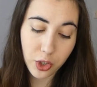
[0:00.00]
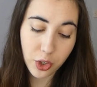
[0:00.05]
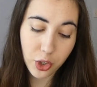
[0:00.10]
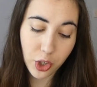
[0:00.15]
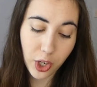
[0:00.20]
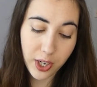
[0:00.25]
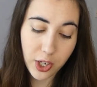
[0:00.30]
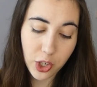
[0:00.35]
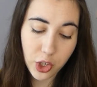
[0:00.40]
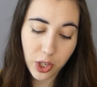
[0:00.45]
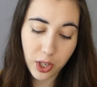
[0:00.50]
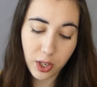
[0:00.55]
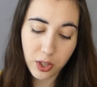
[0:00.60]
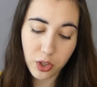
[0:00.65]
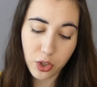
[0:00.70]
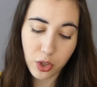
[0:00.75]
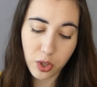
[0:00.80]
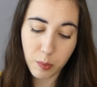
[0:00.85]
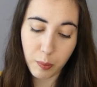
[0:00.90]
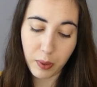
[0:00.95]
change
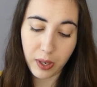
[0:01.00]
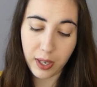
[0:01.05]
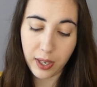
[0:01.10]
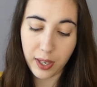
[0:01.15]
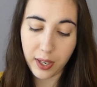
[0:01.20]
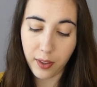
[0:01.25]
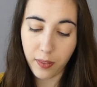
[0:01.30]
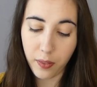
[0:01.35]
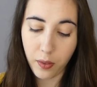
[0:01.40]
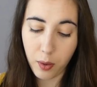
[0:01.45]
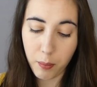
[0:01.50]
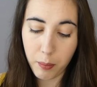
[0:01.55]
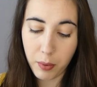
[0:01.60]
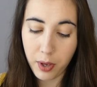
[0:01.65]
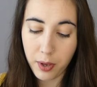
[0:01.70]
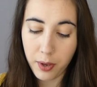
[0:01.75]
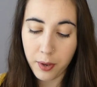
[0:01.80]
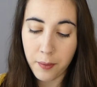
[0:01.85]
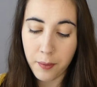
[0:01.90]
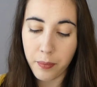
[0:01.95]
it just by clicking them
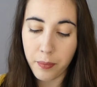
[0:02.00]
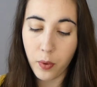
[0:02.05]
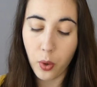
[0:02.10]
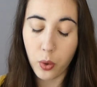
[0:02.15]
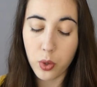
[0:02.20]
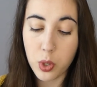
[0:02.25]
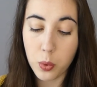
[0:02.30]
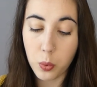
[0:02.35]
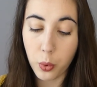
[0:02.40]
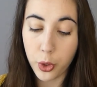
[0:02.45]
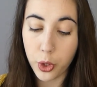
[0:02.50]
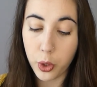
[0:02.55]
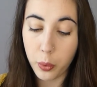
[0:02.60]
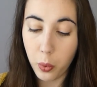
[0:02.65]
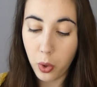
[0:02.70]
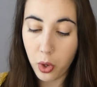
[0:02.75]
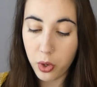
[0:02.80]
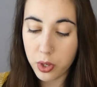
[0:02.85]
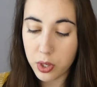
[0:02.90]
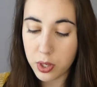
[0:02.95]
onto what you
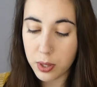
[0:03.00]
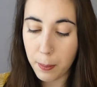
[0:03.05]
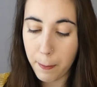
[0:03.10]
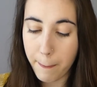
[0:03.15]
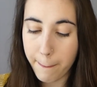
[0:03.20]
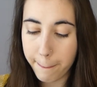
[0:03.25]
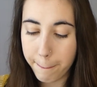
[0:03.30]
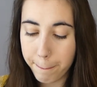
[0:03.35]
want.